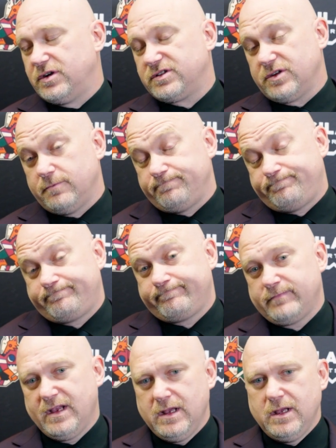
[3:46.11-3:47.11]
So
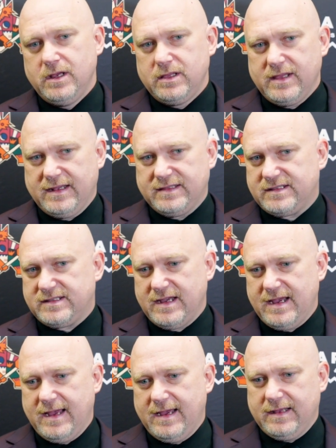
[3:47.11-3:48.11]
that's
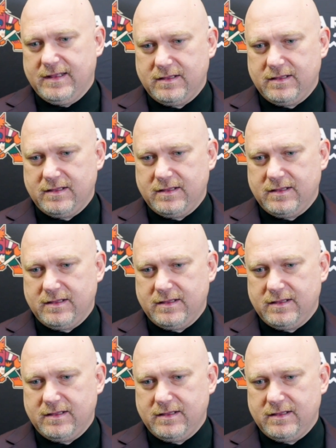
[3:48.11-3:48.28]
the